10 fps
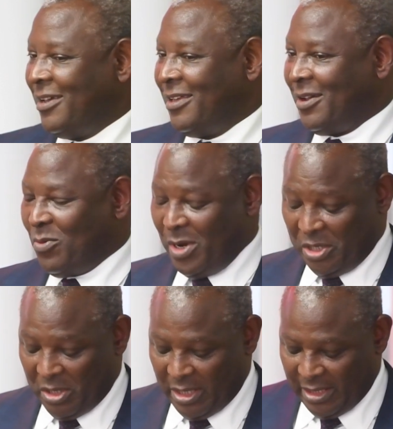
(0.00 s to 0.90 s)
And the
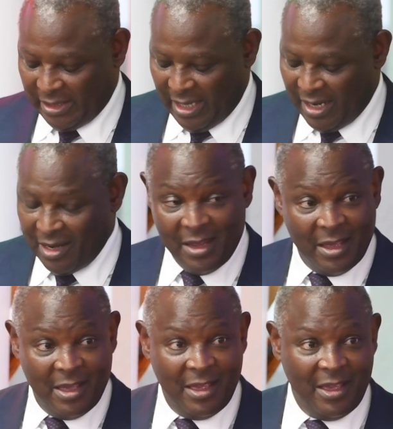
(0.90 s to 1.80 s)
question is then,
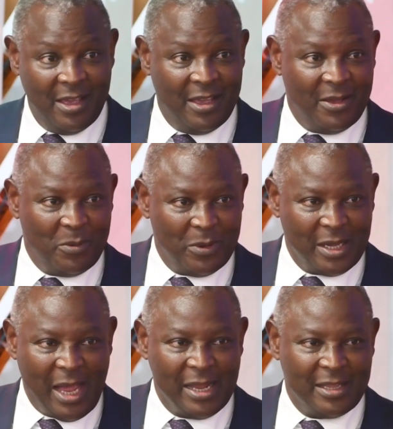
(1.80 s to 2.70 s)
we
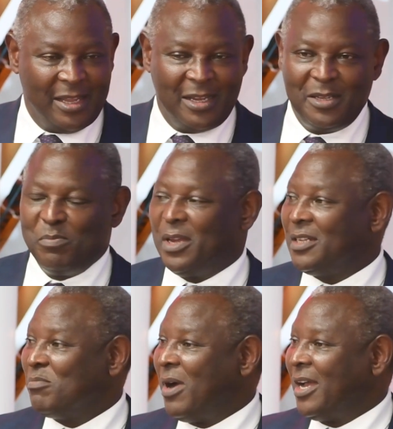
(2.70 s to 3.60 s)
can't then
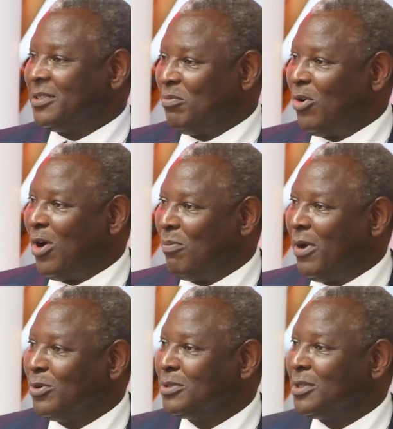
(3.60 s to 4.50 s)
debate much more
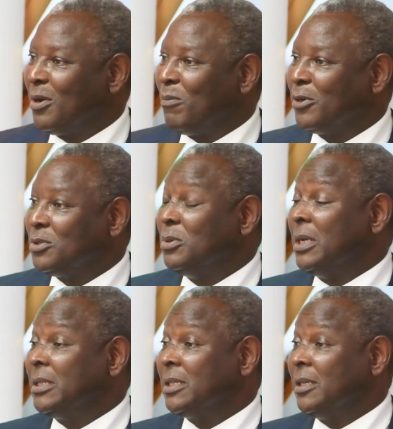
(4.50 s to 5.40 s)
about the
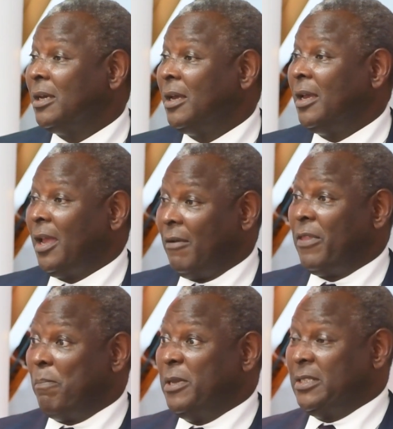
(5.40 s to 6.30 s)
opportunity. If
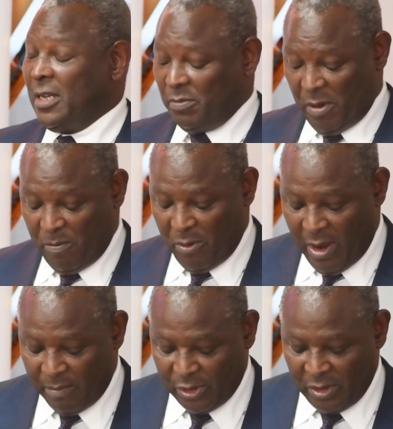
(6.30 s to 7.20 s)
the business people
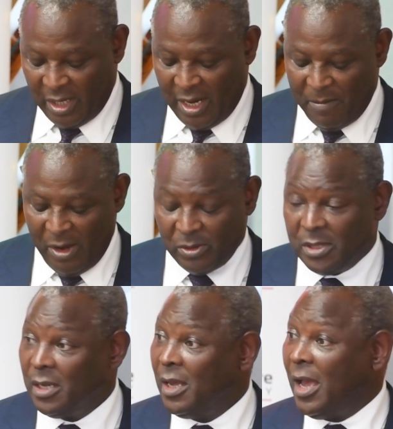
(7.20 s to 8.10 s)
I'm talking
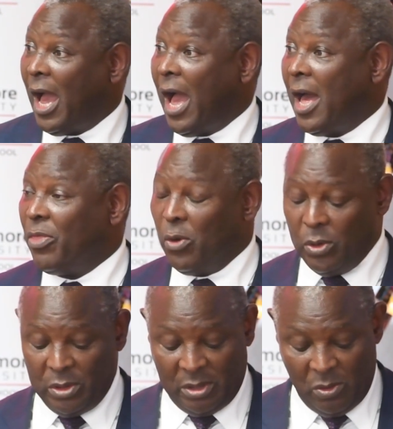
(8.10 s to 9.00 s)
about are
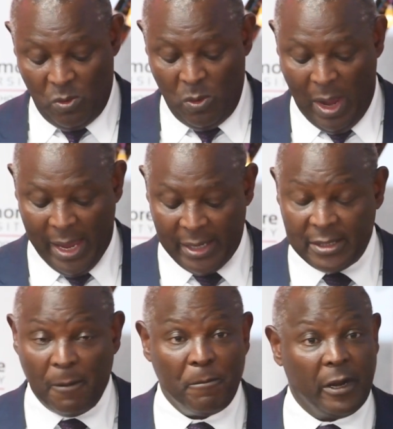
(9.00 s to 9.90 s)
those who are
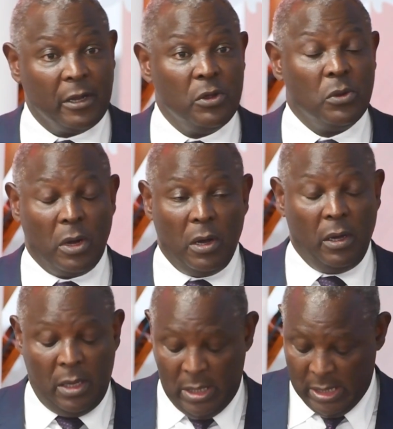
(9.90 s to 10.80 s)

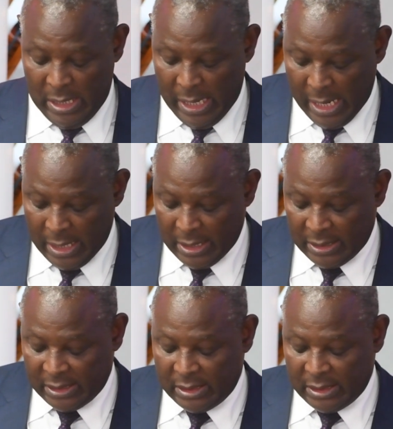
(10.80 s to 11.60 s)
entrepreneurial and